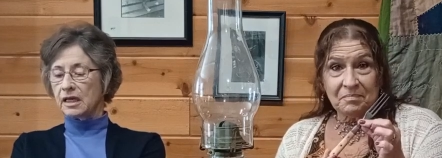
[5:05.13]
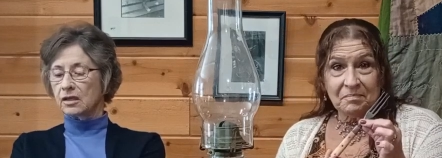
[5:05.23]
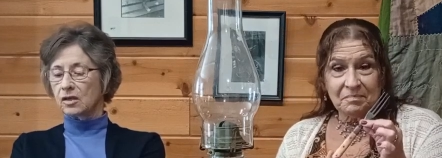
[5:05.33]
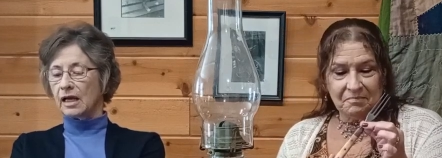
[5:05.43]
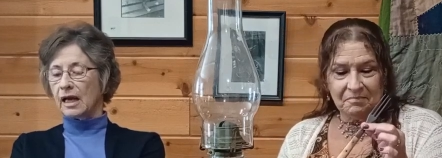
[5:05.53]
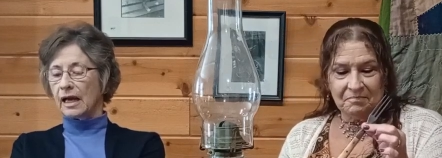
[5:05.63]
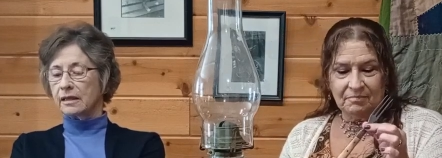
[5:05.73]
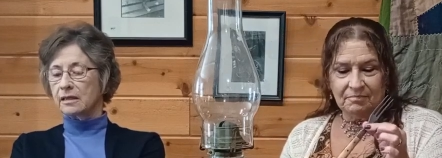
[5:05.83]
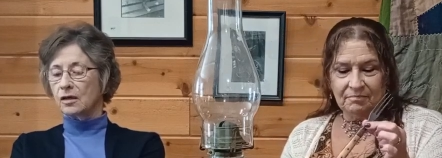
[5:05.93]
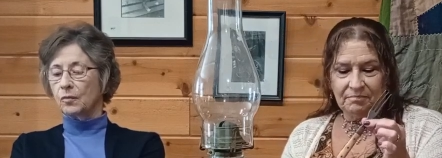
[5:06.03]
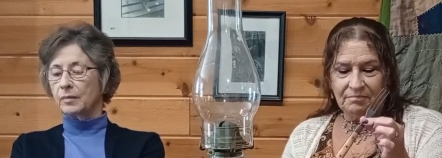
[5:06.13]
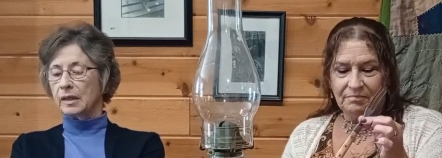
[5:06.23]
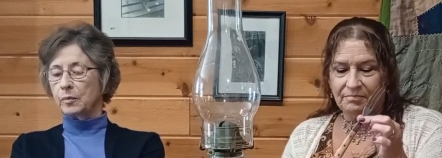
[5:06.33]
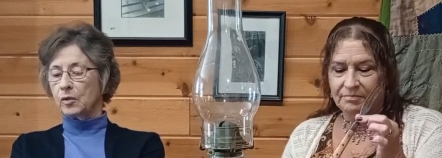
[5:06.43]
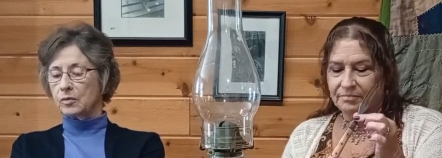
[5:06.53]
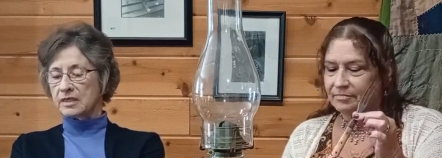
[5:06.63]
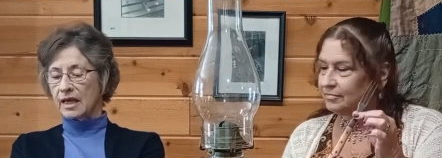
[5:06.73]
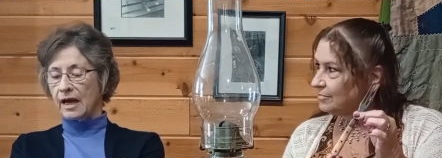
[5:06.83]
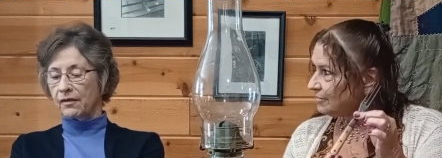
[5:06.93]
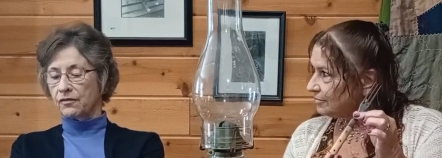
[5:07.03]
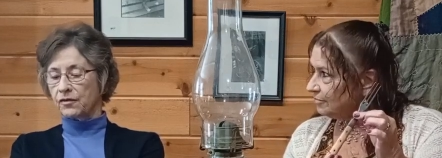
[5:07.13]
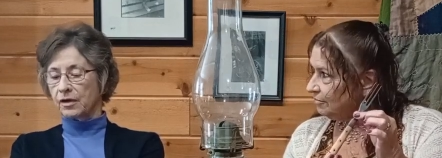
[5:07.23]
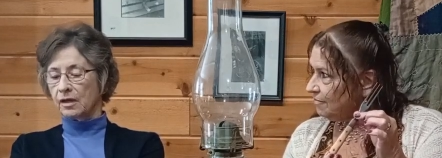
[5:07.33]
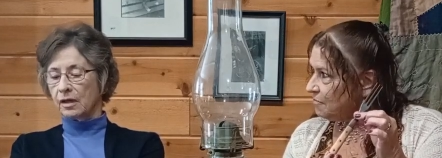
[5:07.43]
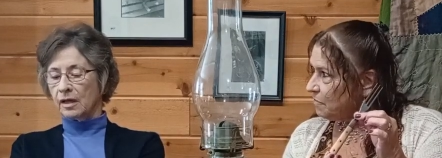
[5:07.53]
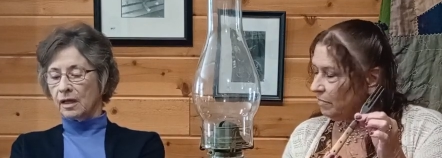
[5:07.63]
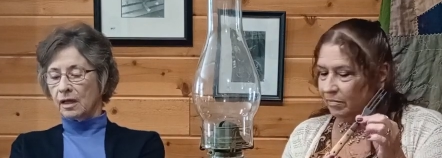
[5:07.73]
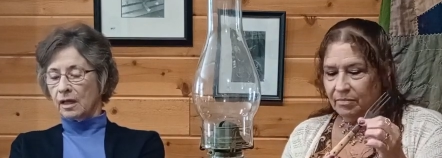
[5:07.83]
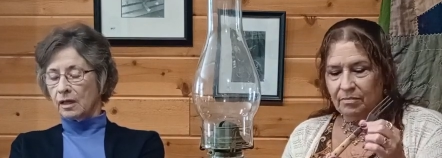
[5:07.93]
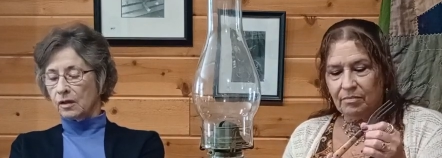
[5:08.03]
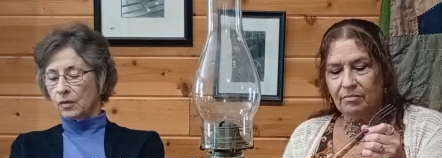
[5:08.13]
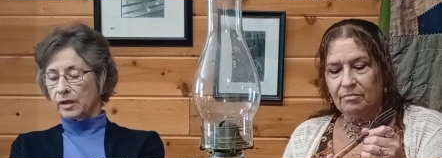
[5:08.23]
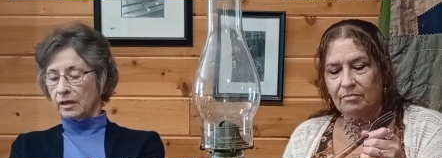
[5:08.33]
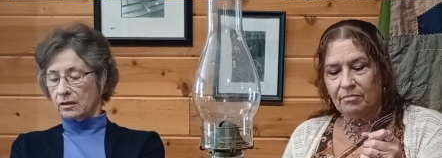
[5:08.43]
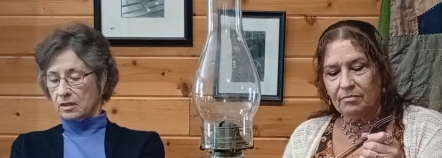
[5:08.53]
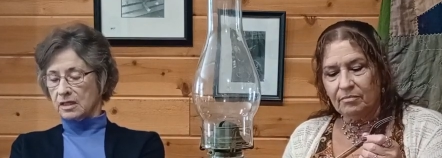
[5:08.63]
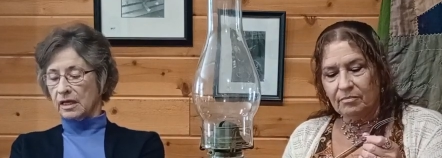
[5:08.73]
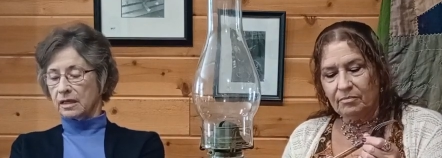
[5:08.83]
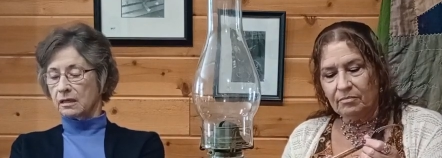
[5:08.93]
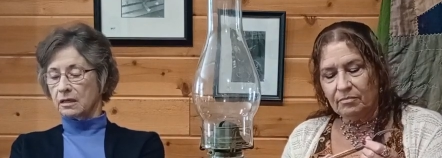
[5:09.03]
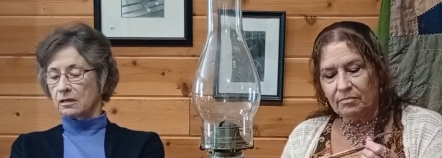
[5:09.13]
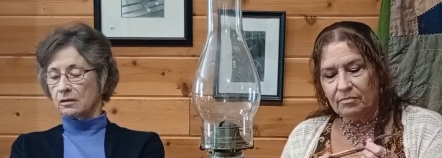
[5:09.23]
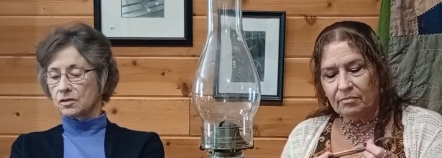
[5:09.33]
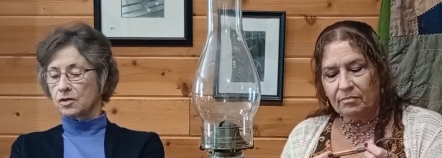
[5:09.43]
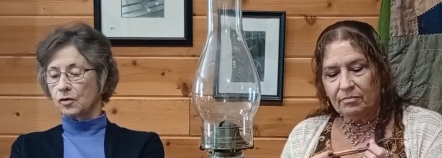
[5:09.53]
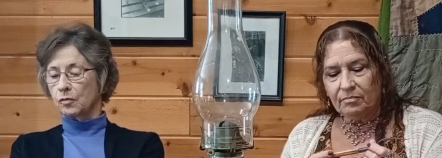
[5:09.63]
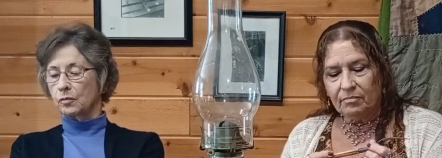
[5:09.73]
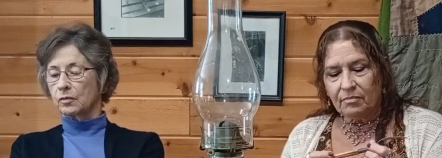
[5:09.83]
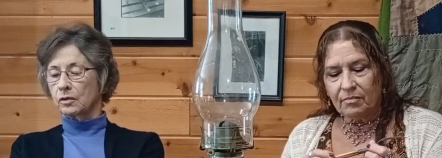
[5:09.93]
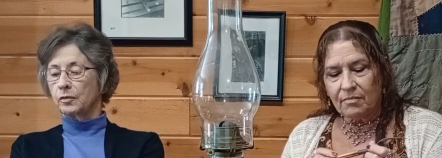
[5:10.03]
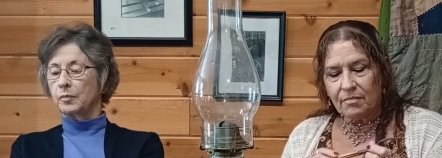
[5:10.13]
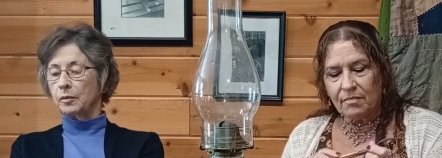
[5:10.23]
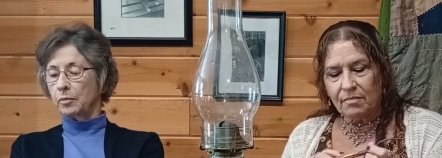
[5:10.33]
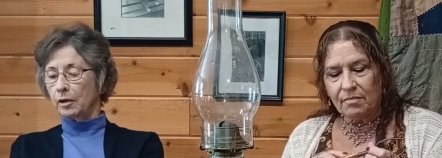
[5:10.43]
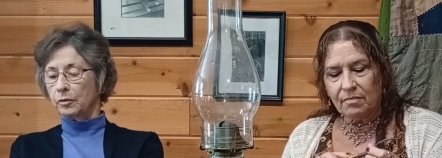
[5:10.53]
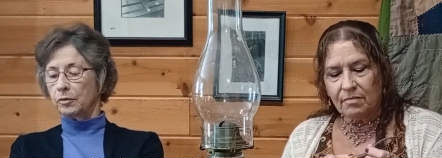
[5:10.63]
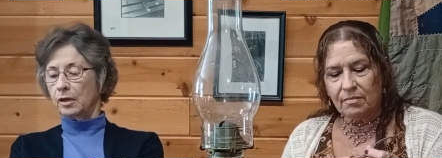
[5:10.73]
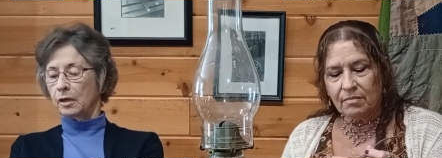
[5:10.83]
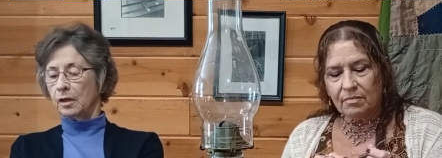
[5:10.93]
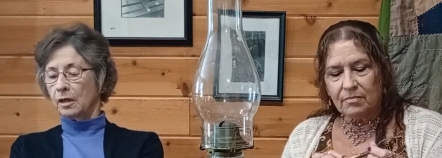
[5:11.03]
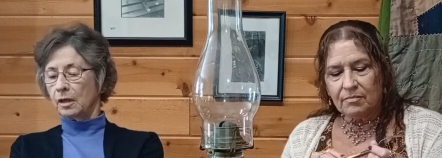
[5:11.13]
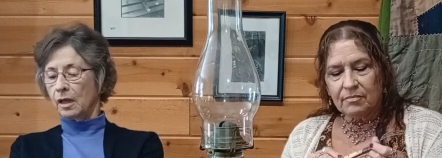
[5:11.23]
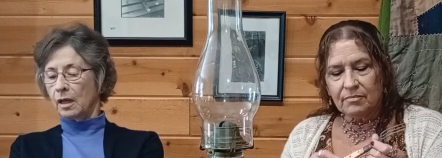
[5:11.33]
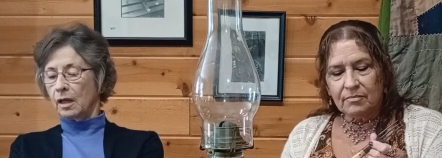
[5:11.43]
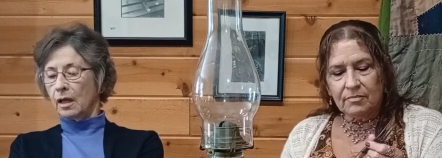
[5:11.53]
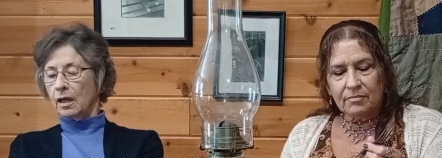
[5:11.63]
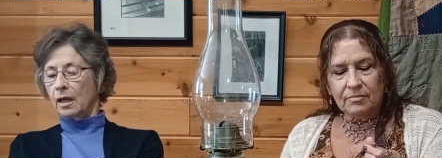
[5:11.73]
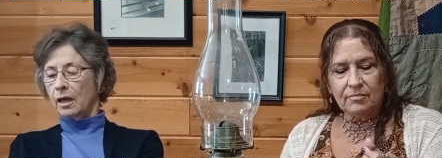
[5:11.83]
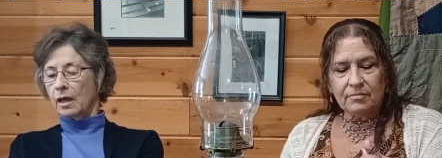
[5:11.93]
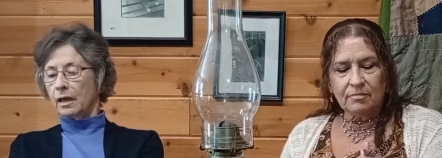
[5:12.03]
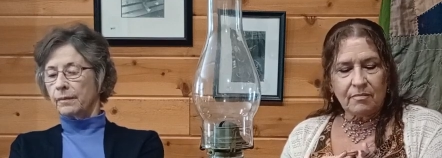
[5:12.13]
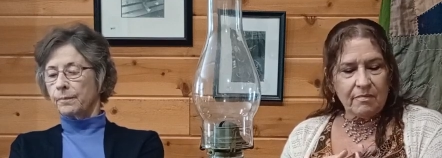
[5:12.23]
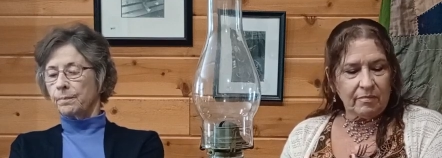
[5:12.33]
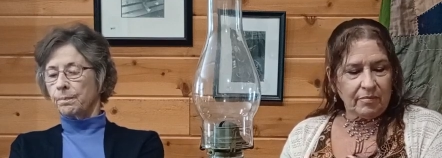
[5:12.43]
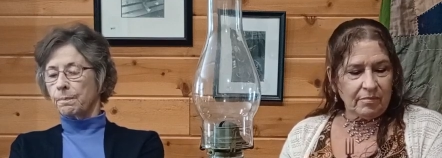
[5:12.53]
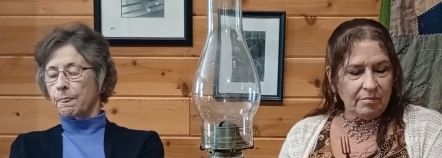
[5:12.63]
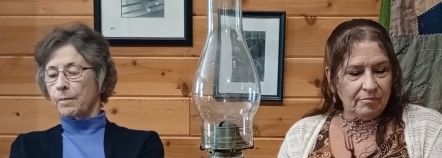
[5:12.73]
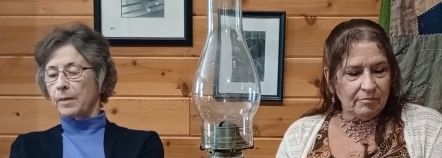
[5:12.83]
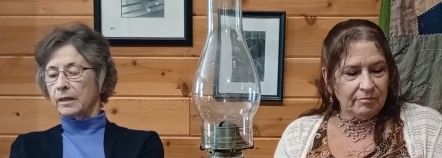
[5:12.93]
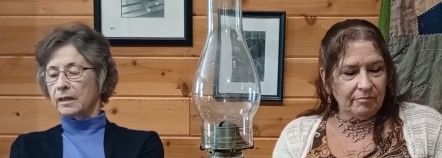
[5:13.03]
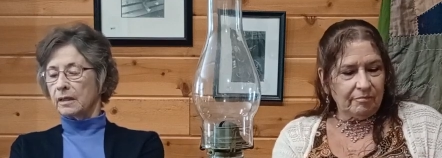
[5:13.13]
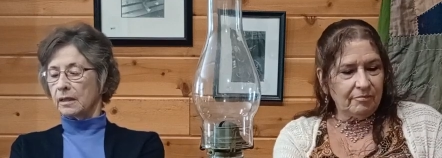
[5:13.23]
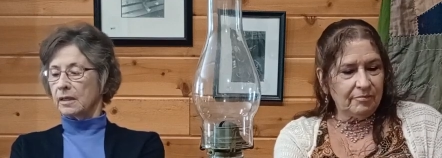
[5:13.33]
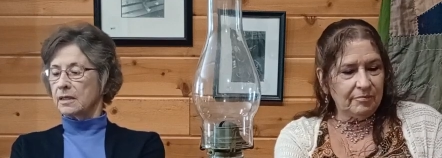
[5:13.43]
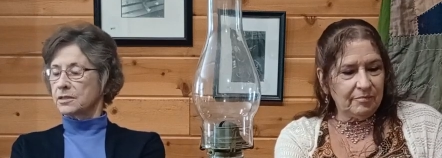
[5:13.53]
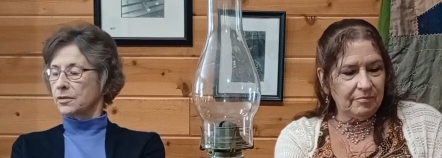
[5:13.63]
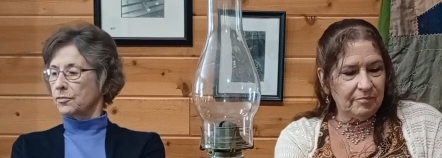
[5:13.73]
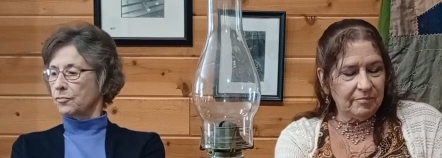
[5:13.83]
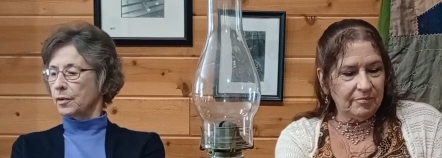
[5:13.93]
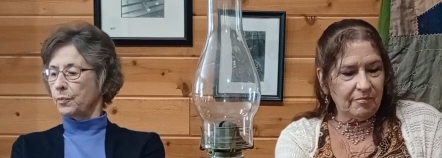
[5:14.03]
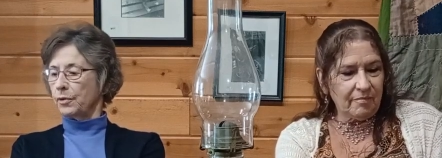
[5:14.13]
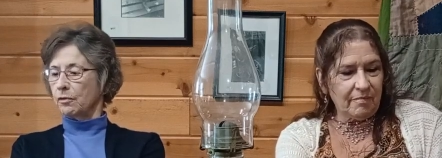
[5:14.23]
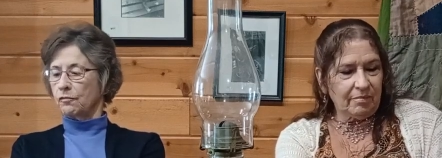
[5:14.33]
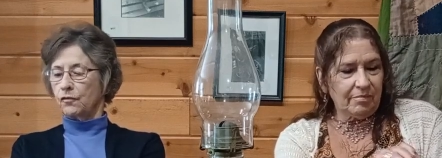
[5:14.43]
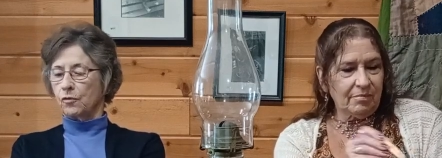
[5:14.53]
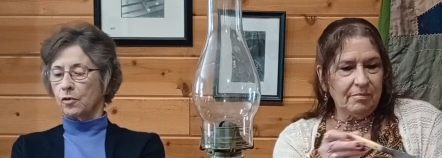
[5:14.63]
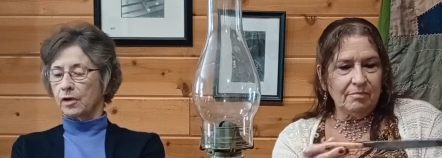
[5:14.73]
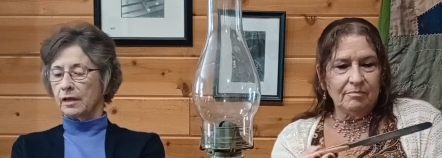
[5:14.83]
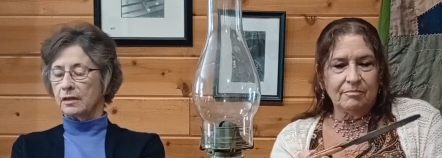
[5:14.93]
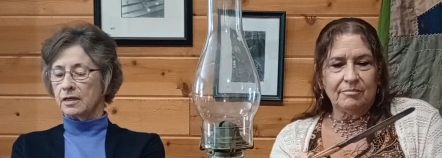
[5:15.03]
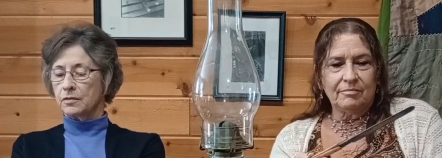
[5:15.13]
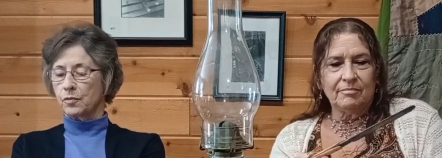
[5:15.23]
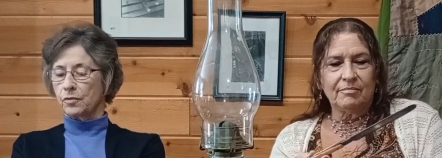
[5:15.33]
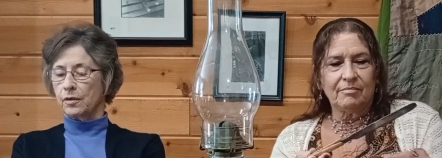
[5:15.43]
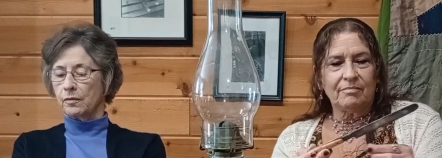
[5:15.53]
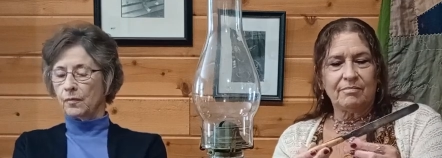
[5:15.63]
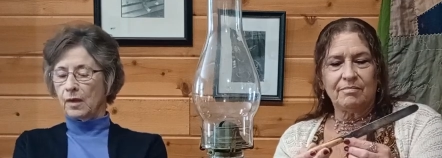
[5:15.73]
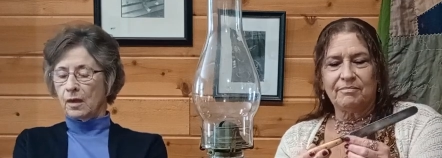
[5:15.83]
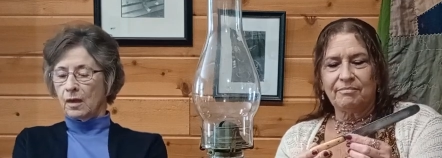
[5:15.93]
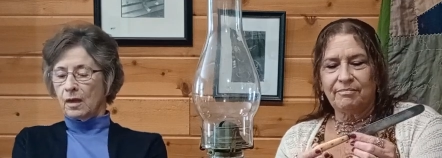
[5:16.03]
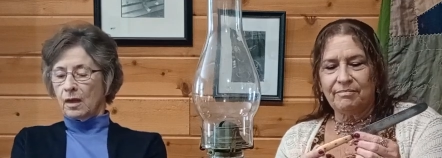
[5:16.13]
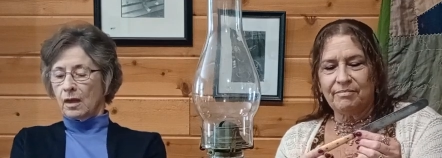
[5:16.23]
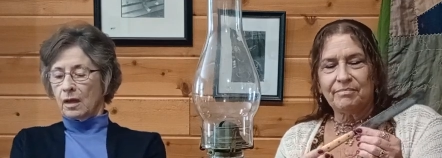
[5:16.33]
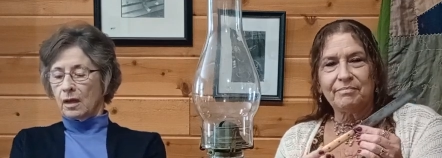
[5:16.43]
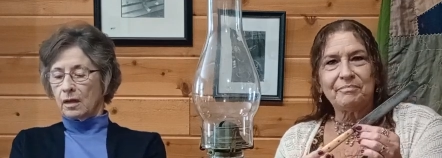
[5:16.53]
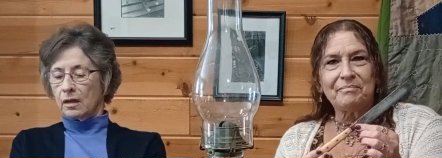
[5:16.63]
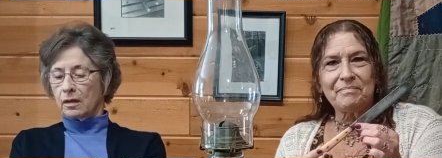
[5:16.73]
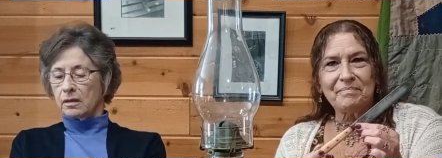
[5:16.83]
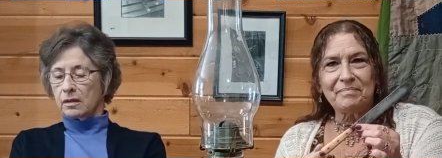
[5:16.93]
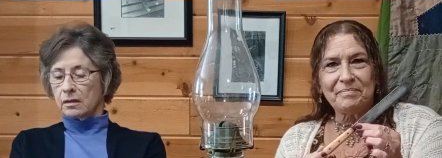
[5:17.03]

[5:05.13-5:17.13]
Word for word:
Speaker 1: tell. I felt maybe it was ivory, though it looks like it could also could be bone. Um, but it, it is the three-pronged fork, and these were the uh,